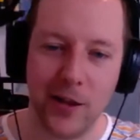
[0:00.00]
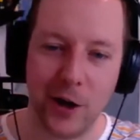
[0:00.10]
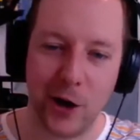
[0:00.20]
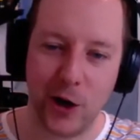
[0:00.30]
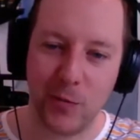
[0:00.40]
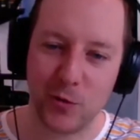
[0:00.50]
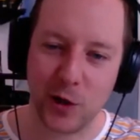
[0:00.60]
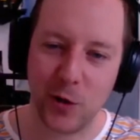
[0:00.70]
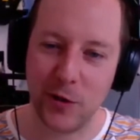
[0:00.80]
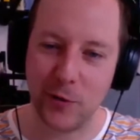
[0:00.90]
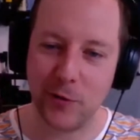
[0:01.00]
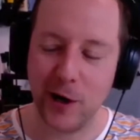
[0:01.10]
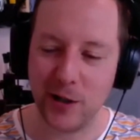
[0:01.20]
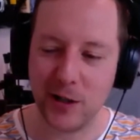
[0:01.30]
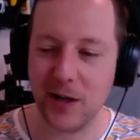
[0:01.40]
The arms were going the
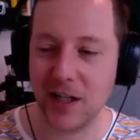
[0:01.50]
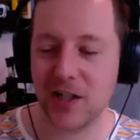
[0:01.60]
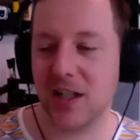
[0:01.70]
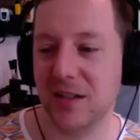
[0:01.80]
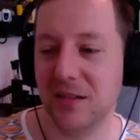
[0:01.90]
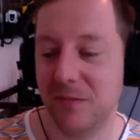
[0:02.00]
wrong direction